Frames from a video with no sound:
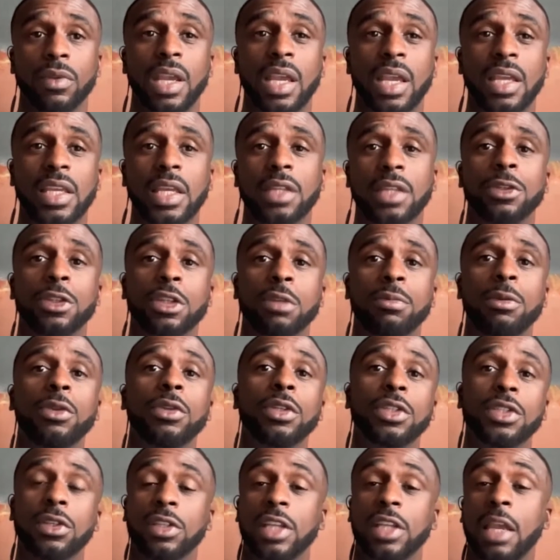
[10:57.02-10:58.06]
And yet this
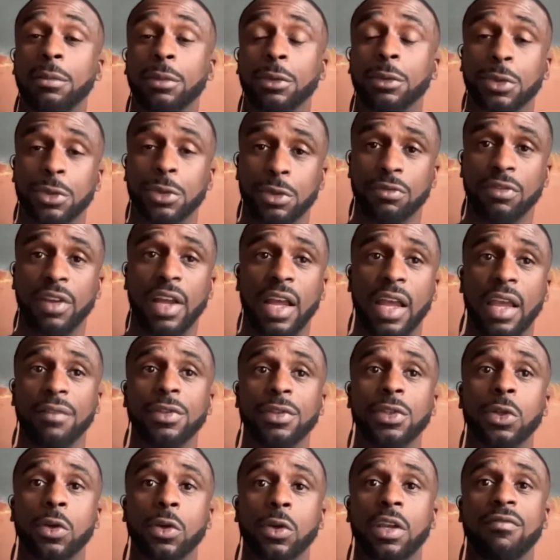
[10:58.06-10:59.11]
community is still able to survive.
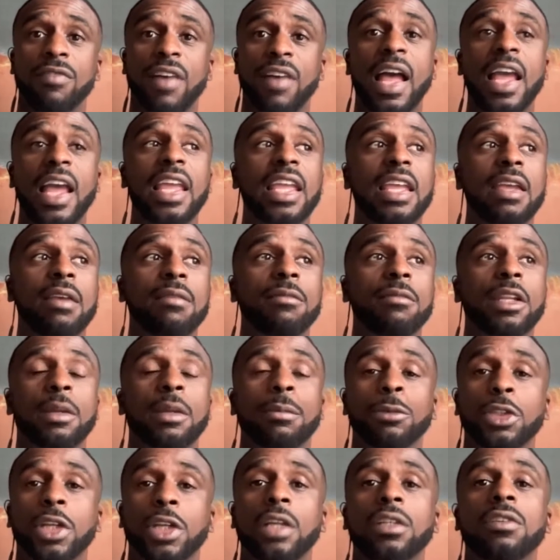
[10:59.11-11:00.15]
So if I am an
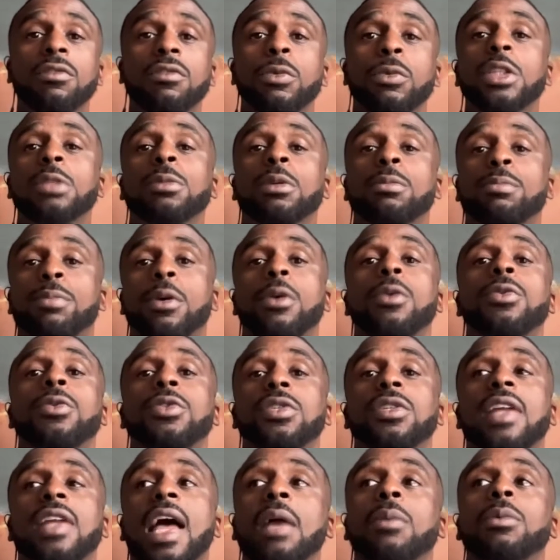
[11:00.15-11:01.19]
objective, reasonable
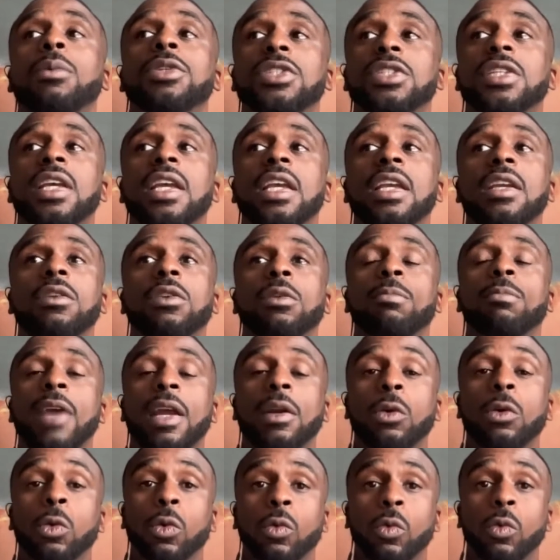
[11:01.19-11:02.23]
person, I would say no
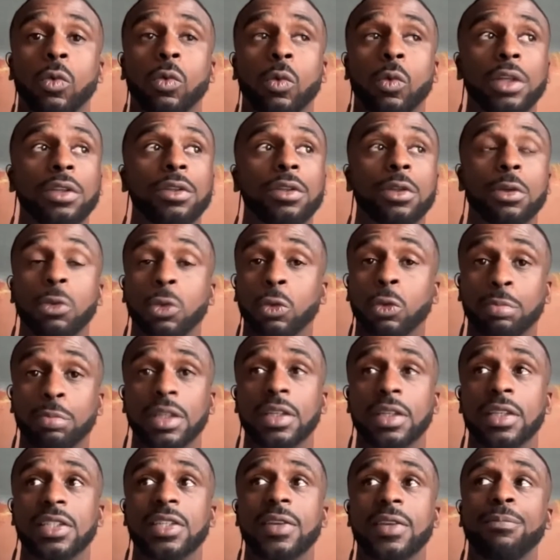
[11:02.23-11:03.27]
matter what the group
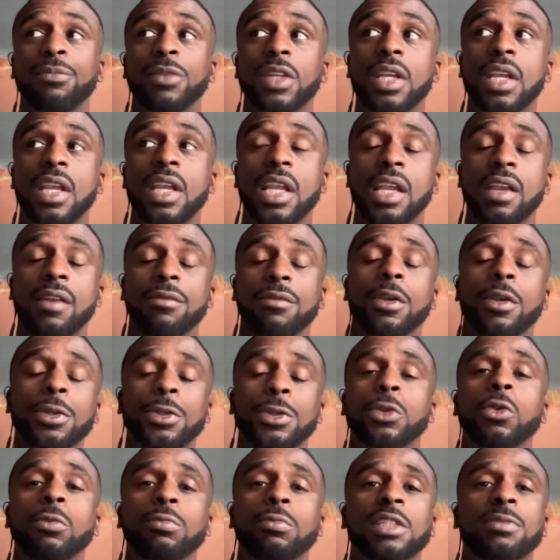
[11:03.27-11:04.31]
is, if there's a group